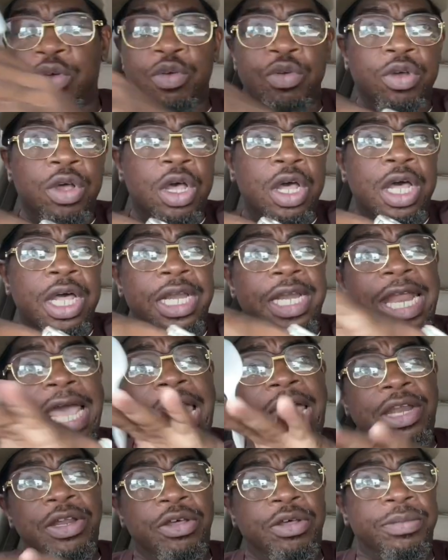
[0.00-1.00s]
uh,
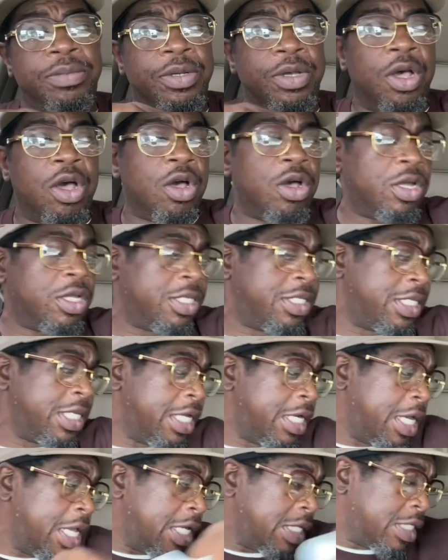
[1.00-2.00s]
lineup on
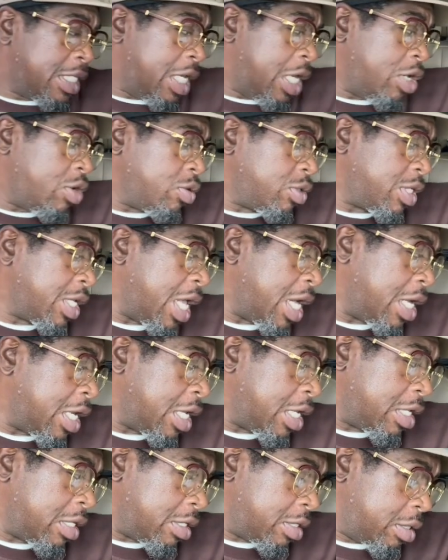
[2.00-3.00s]
Sundays than they do
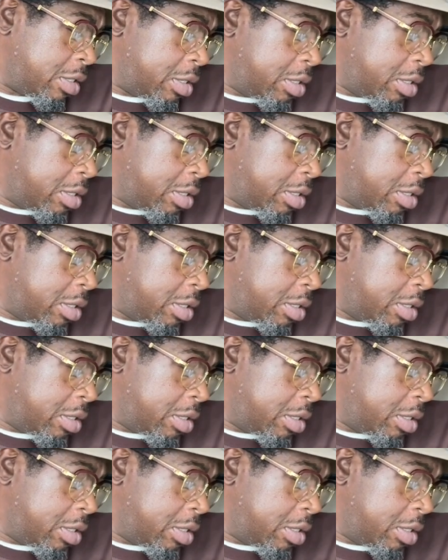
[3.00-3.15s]
Saturdays.